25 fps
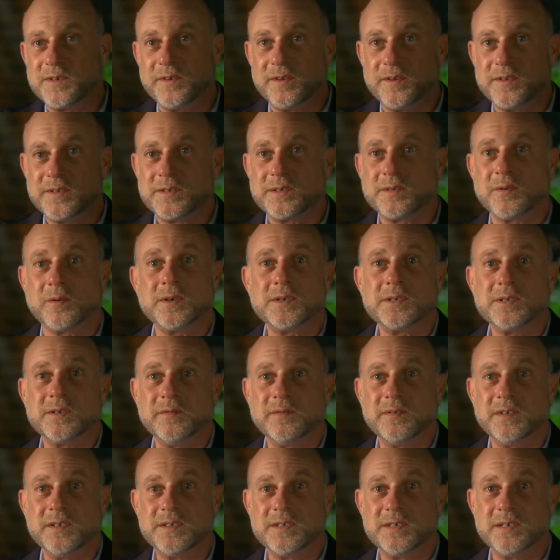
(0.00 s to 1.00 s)
are the source
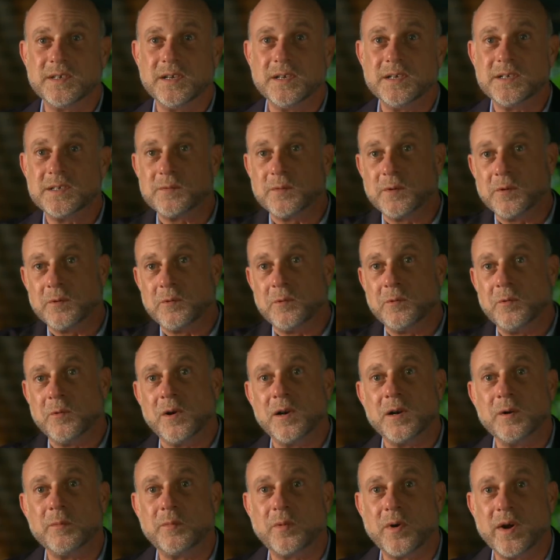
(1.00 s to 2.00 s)
of disease, we
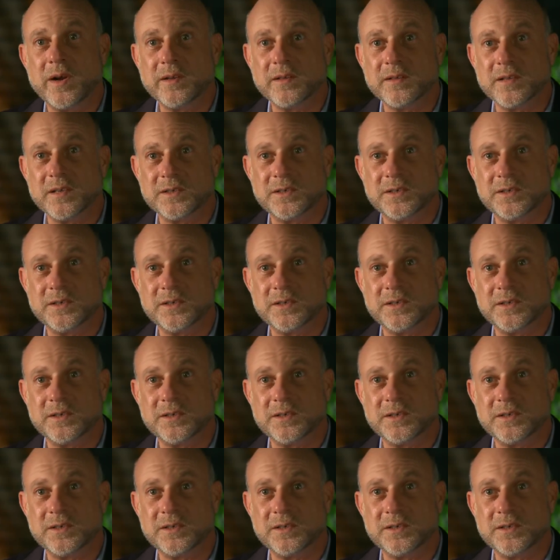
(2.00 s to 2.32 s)
want to break the